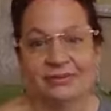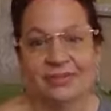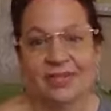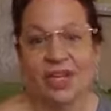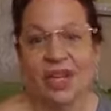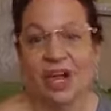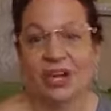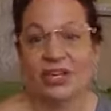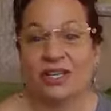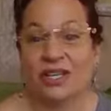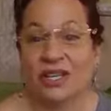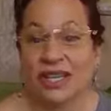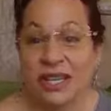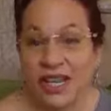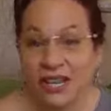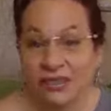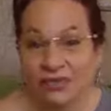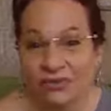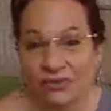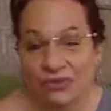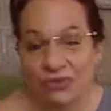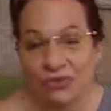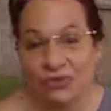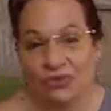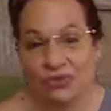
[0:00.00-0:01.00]
God gave
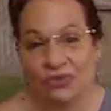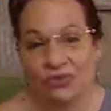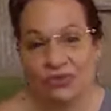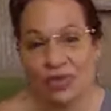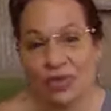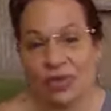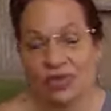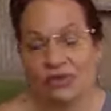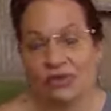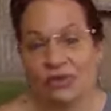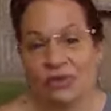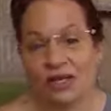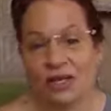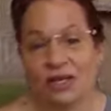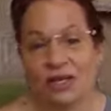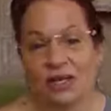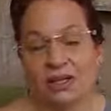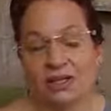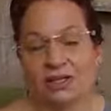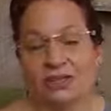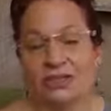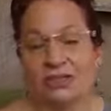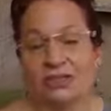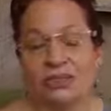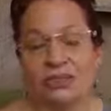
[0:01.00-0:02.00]
you the dream
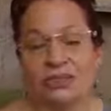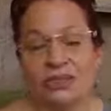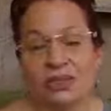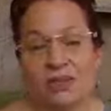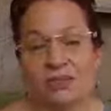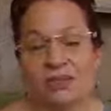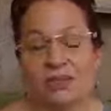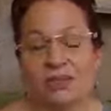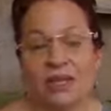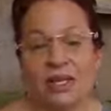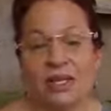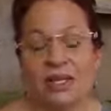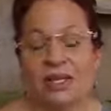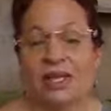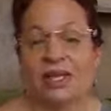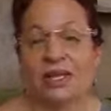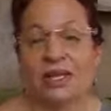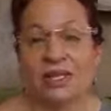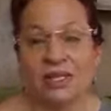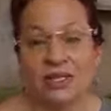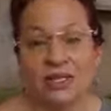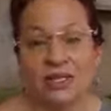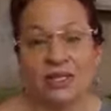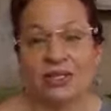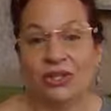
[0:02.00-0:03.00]
because there's something
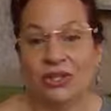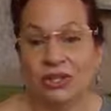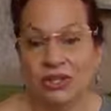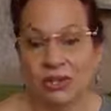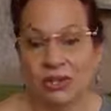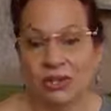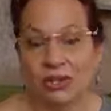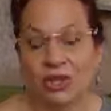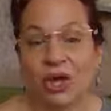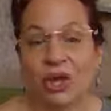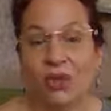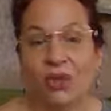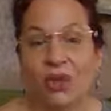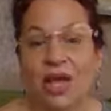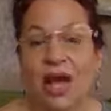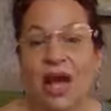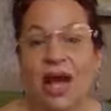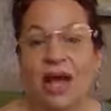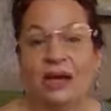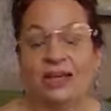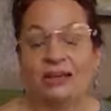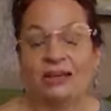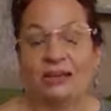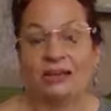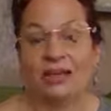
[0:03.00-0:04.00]
in you that
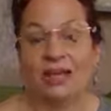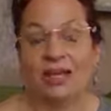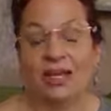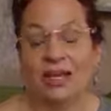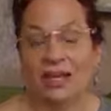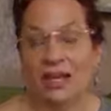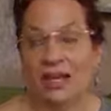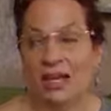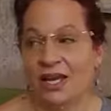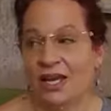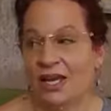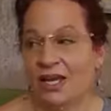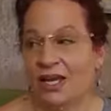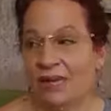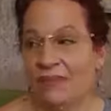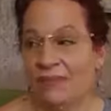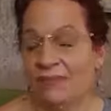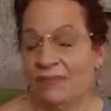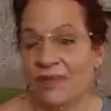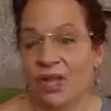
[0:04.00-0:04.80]
has um,